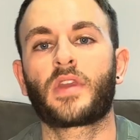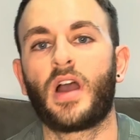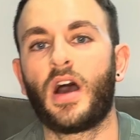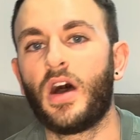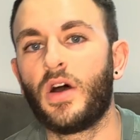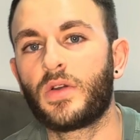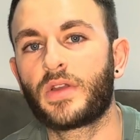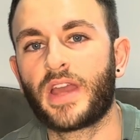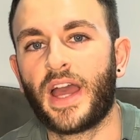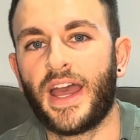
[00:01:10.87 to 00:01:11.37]

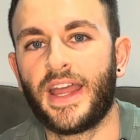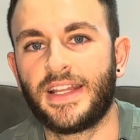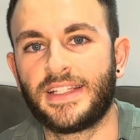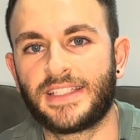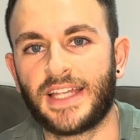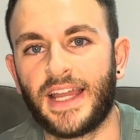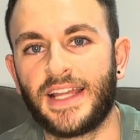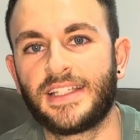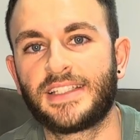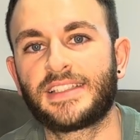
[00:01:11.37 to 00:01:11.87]
Okay,
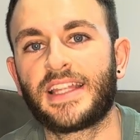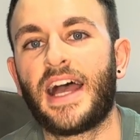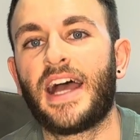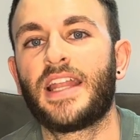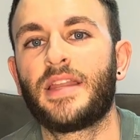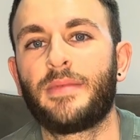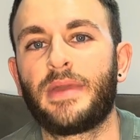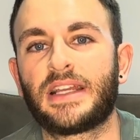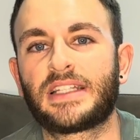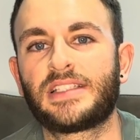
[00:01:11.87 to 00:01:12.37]
taste
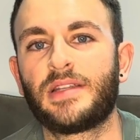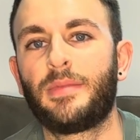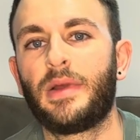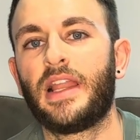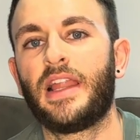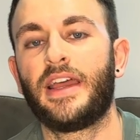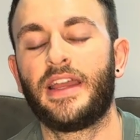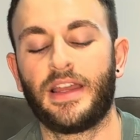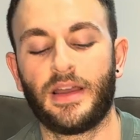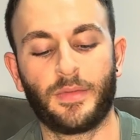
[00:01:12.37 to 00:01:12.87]
and
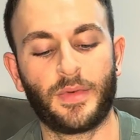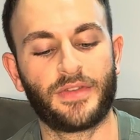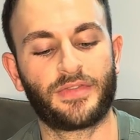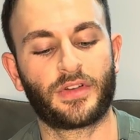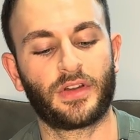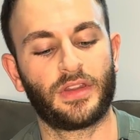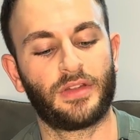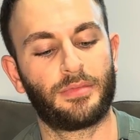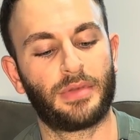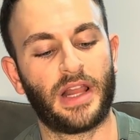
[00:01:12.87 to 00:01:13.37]
mixability, and we've
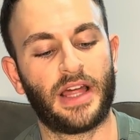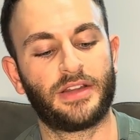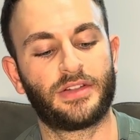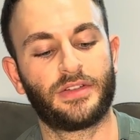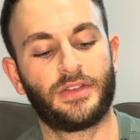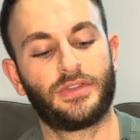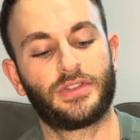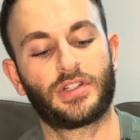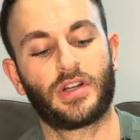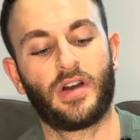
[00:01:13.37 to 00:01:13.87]
got the pleasure
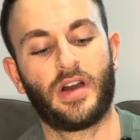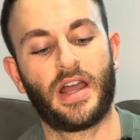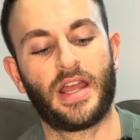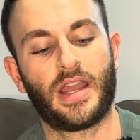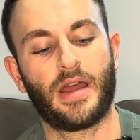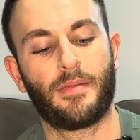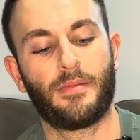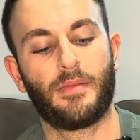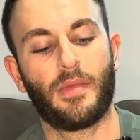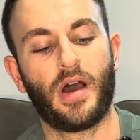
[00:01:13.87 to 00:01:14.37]
of
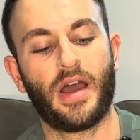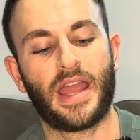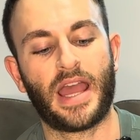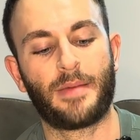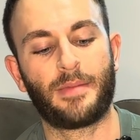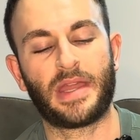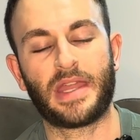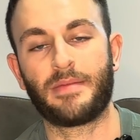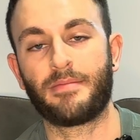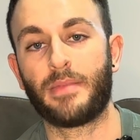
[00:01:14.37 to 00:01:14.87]
trying
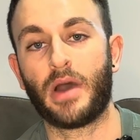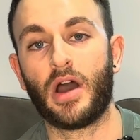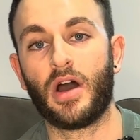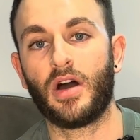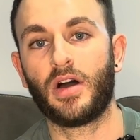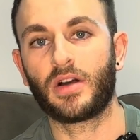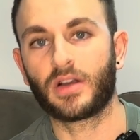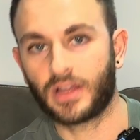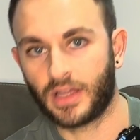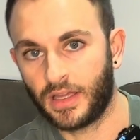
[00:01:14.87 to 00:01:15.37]
Miami
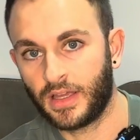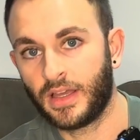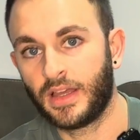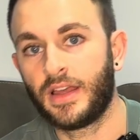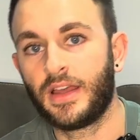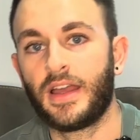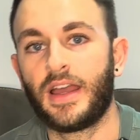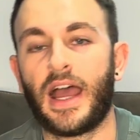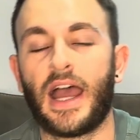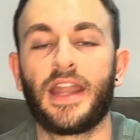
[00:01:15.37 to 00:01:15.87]
Marg,
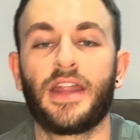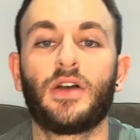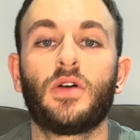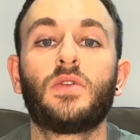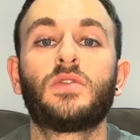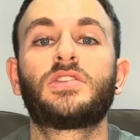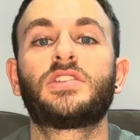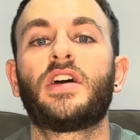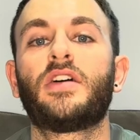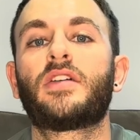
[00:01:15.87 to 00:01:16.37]
and it
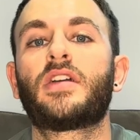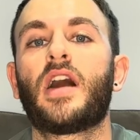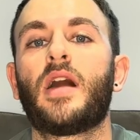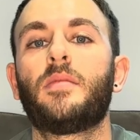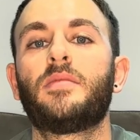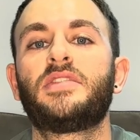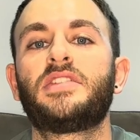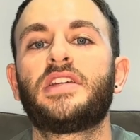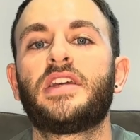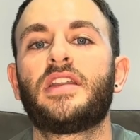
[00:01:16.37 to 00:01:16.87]
also
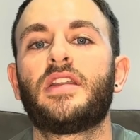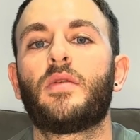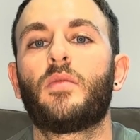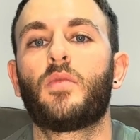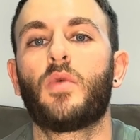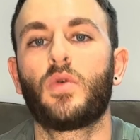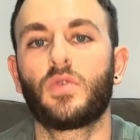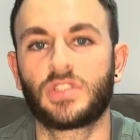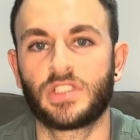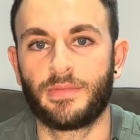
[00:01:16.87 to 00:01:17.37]
comes in
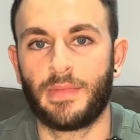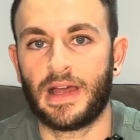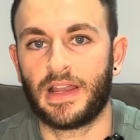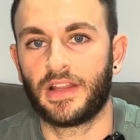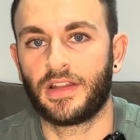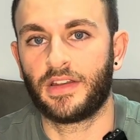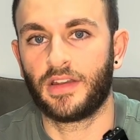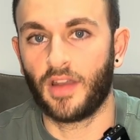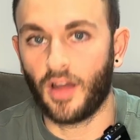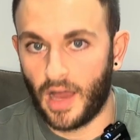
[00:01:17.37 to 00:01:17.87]

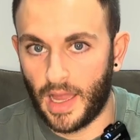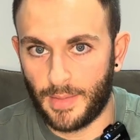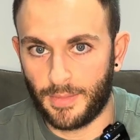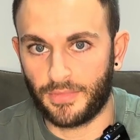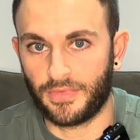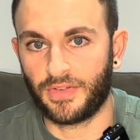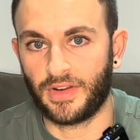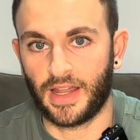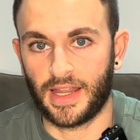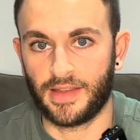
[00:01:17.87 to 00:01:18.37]
watermelon lime
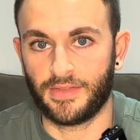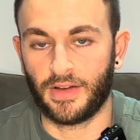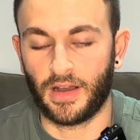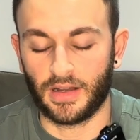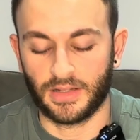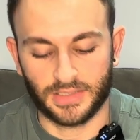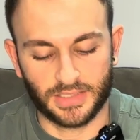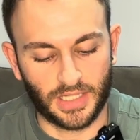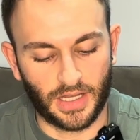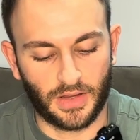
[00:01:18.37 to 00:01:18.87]

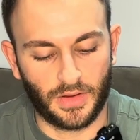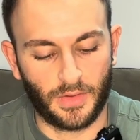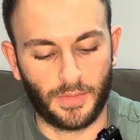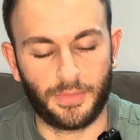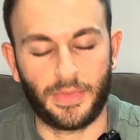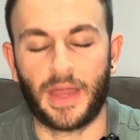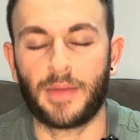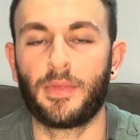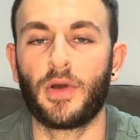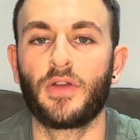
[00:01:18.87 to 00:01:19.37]
flavour. So
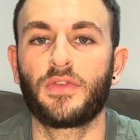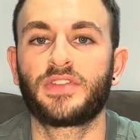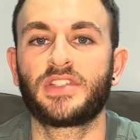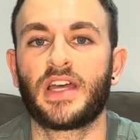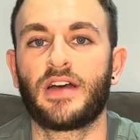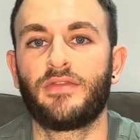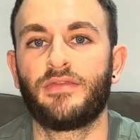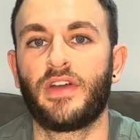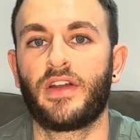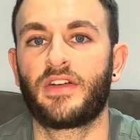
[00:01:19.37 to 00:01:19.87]
they both
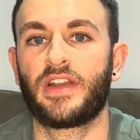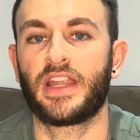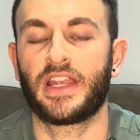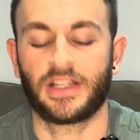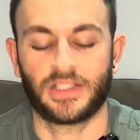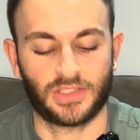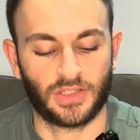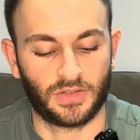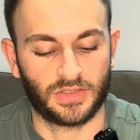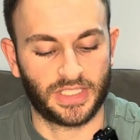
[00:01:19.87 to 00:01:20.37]
sound very
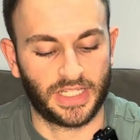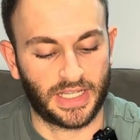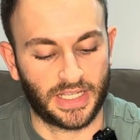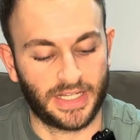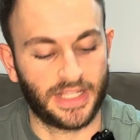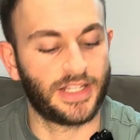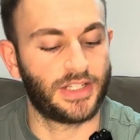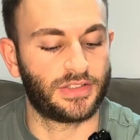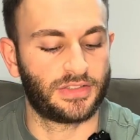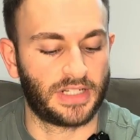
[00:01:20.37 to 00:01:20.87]
exotic
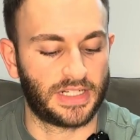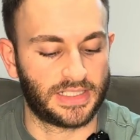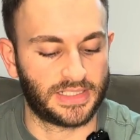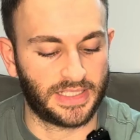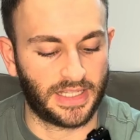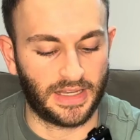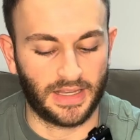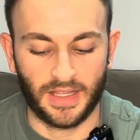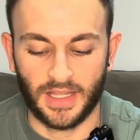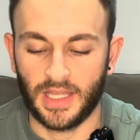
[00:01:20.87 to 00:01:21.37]
and
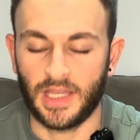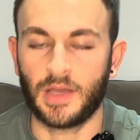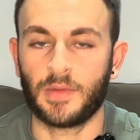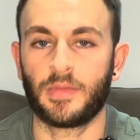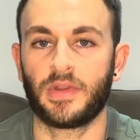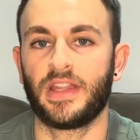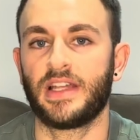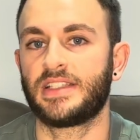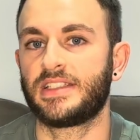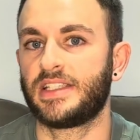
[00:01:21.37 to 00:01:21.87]
interesting,
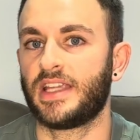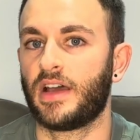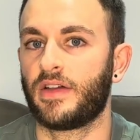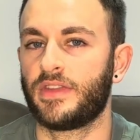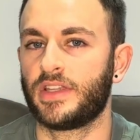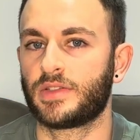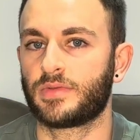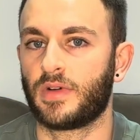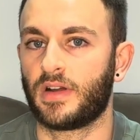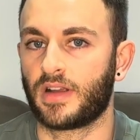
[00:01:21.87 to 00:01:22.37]
but let's see how
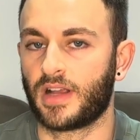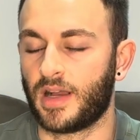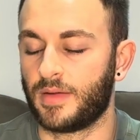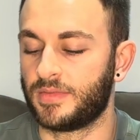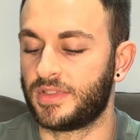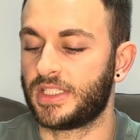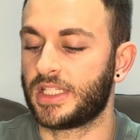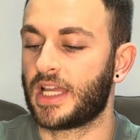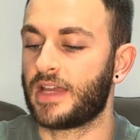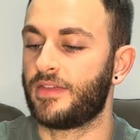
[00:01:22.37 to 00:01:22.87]
this one
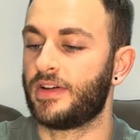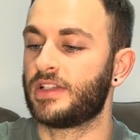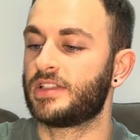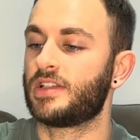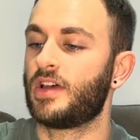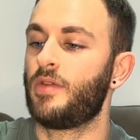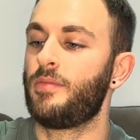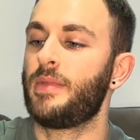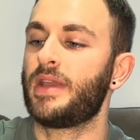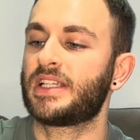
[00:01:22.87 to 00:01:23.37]
comes together.
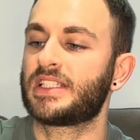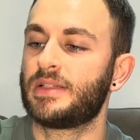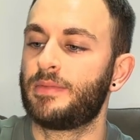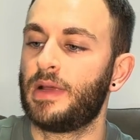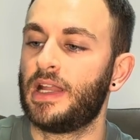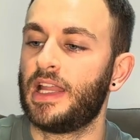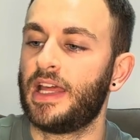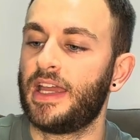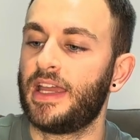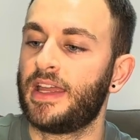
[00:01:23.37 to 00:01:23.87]
So
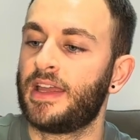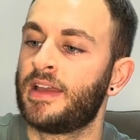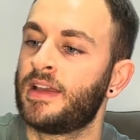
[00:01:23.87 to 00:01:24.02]
mixability,